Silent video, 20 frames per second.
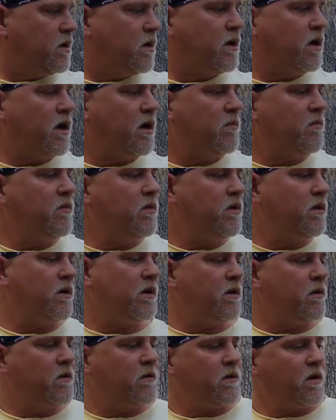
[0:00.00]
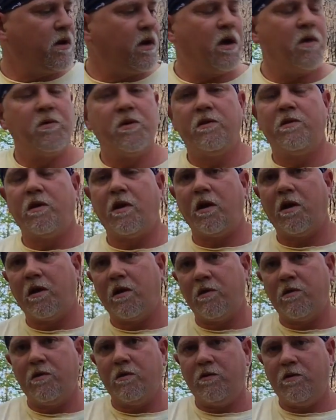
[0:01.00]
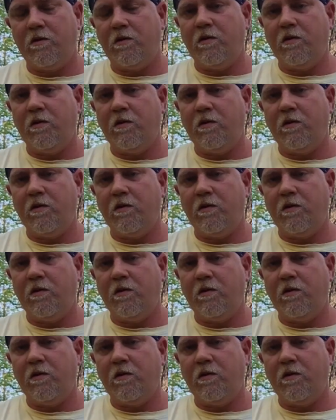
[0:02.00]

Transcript: The other thing I would say is